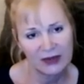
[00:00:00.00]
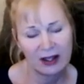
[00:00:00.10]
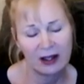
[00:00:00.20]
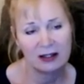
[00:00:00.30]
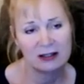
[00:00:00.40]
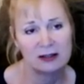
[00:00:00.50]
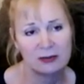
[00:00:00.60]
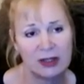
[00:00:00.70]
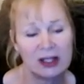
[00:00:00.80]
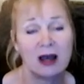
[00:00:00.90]
and
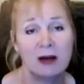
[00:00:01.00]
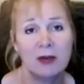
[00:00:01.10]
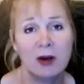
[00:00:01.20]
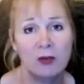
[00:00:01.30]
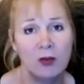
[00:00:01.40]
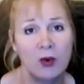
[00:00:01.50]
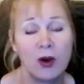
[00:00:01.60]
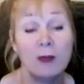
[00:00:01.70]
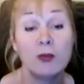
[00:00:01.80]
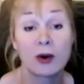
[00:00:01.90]
become
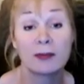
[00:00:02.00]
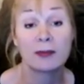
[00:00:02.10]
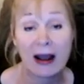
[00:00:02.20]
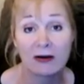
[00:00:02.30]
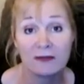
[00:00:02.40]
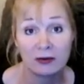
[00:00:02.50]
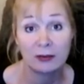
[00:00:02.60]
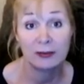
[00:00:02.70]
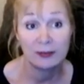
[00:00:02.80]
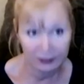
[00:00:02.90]
a more powerful